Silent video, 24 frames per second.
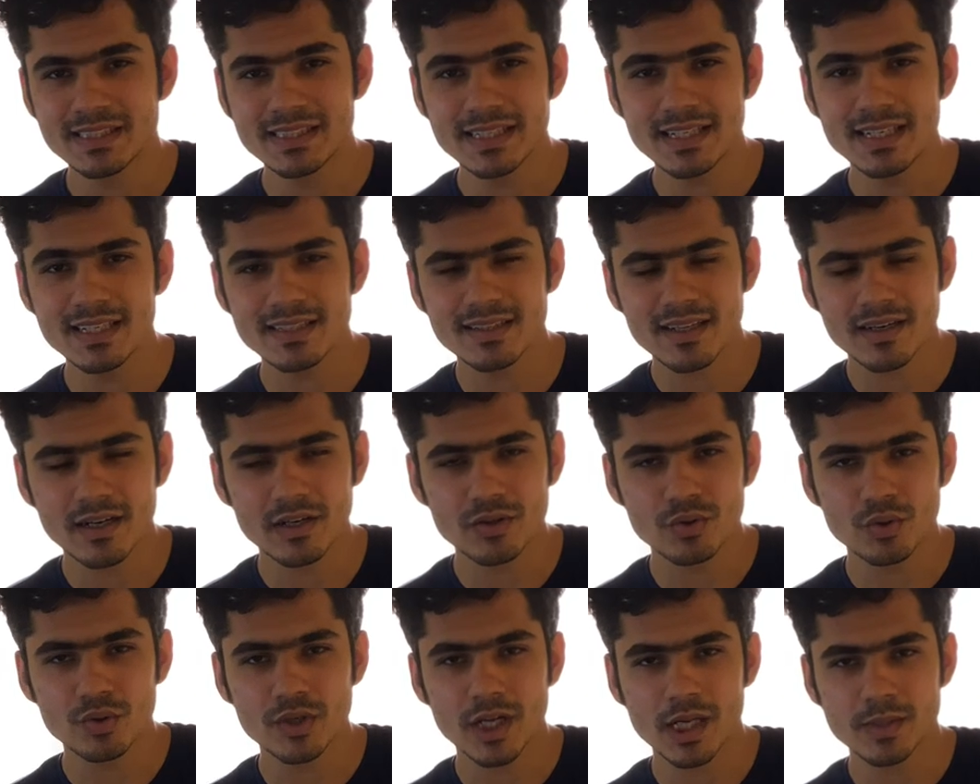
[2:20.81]
basically there
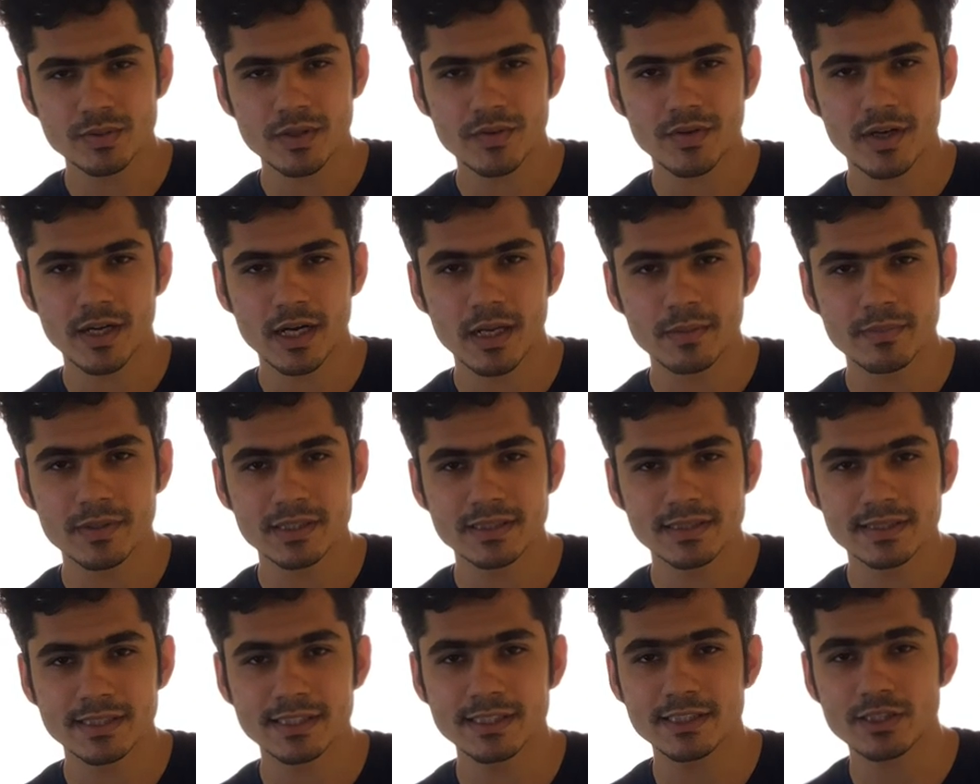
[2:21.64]
are two types of
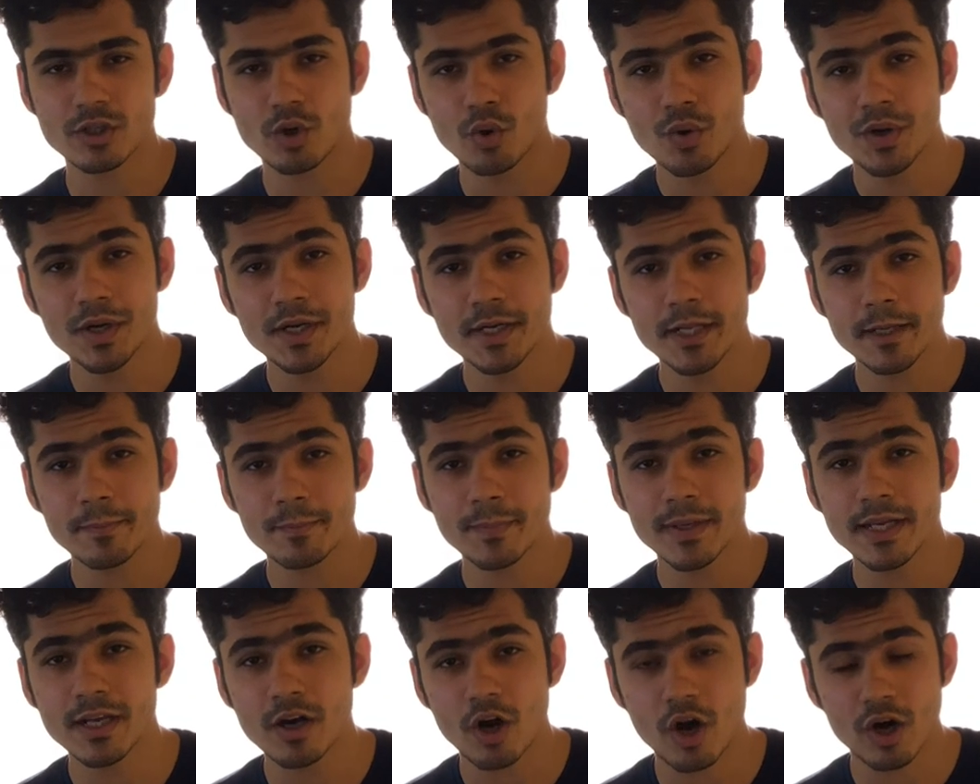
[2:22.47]
databases,
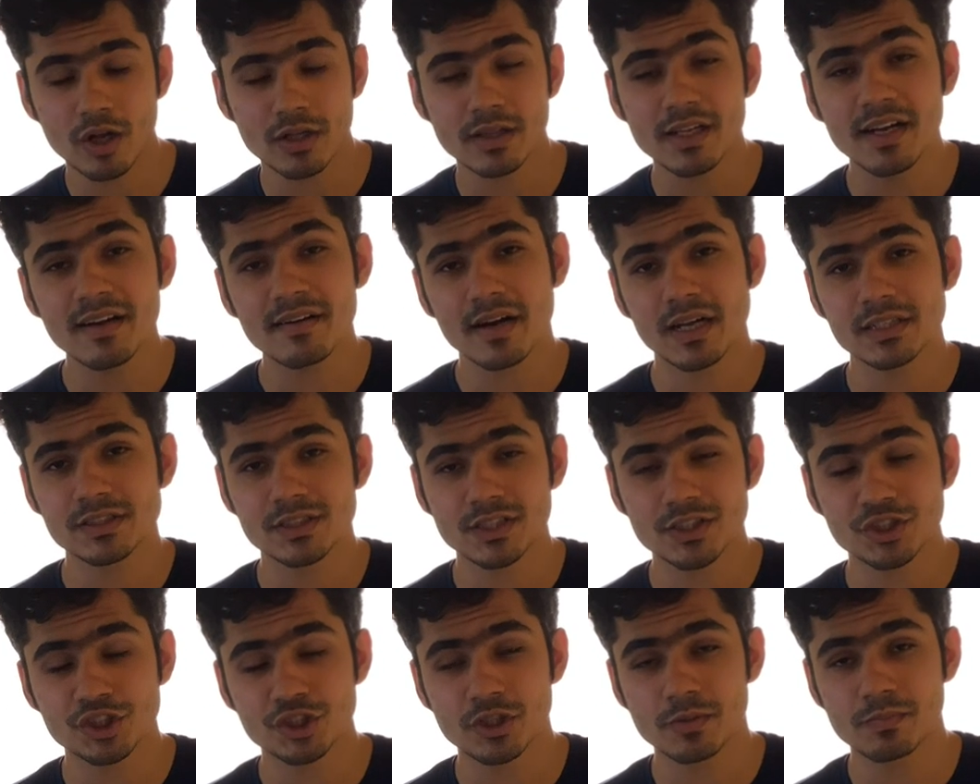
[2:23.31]
OLTP, Online
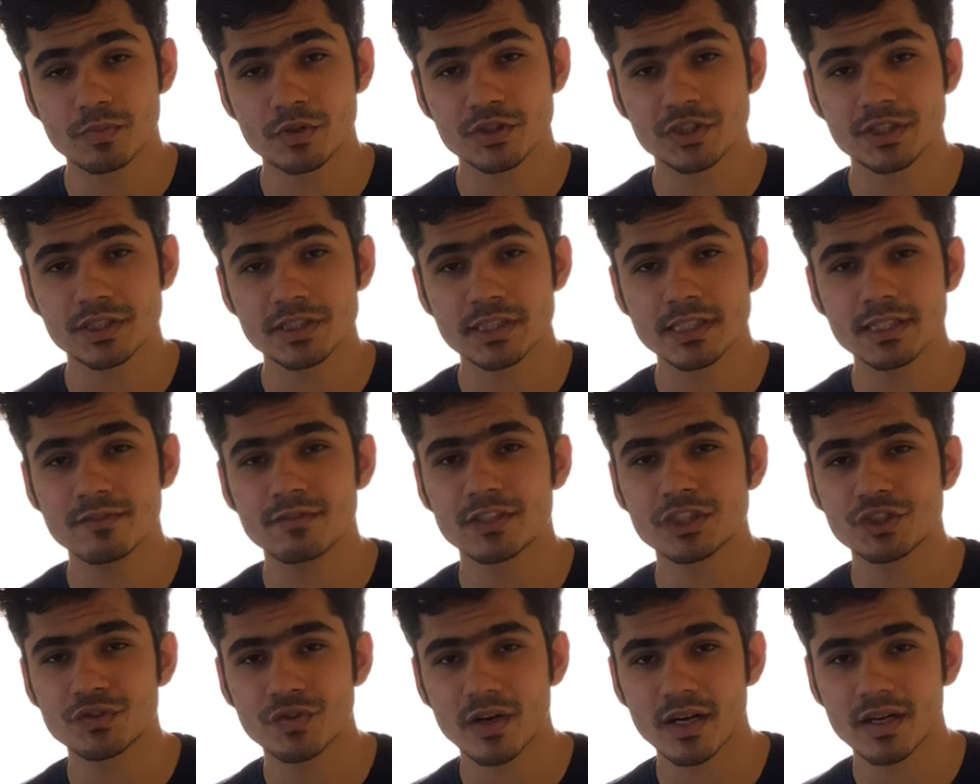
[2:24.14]
Transactional
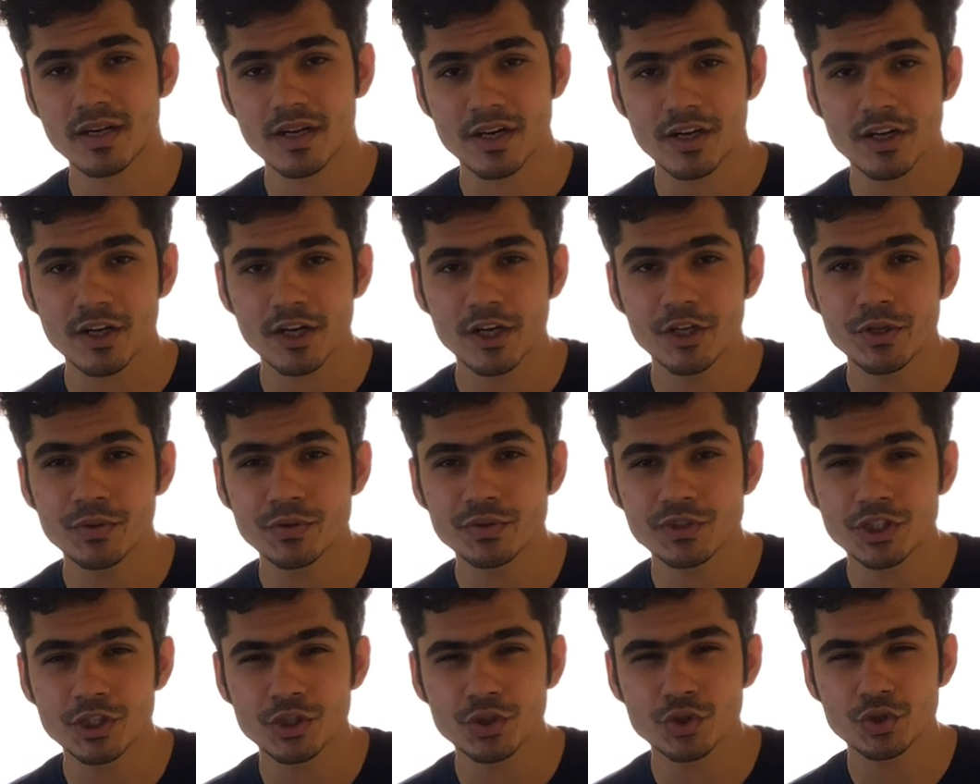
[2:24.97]
Processing, which we are currently
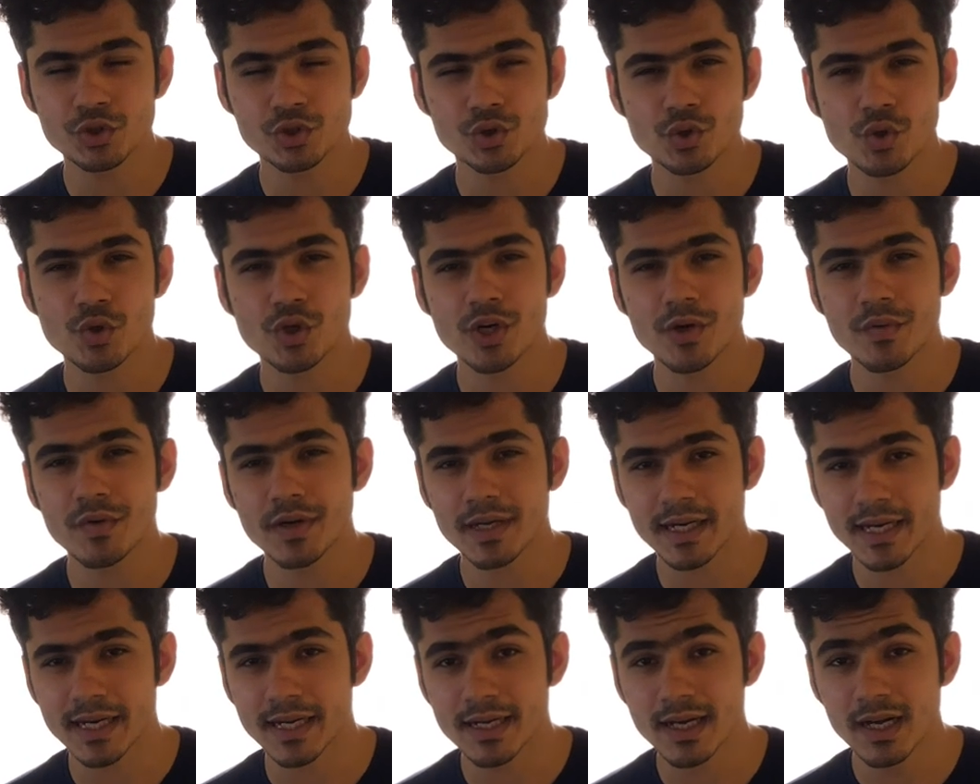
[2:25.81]
using to store
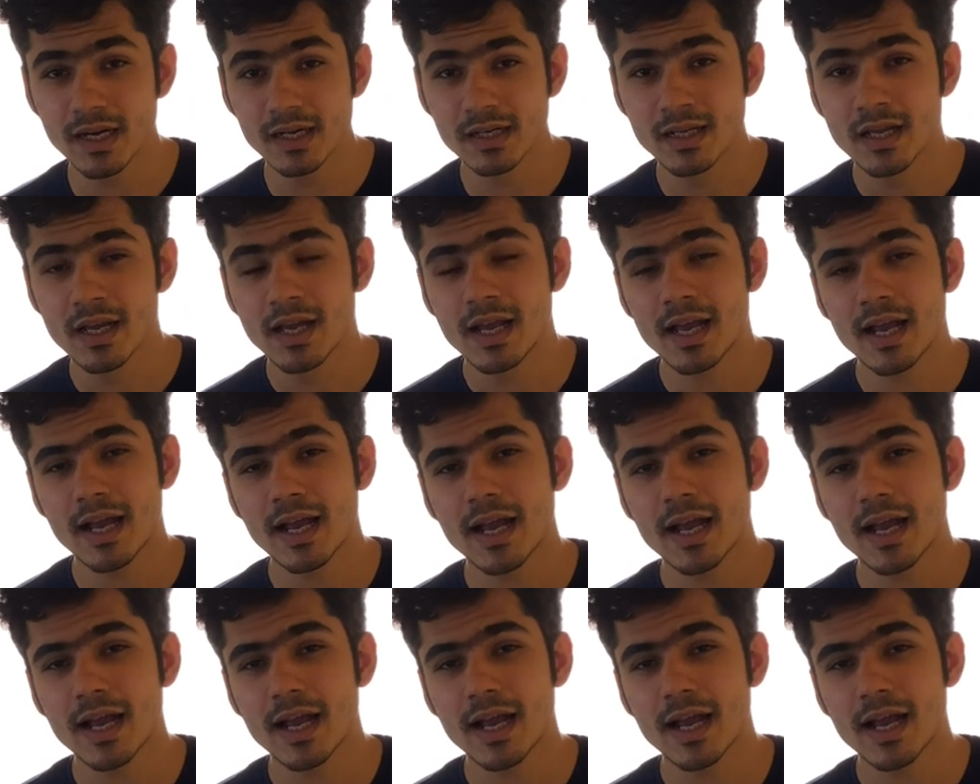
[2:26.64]
our data.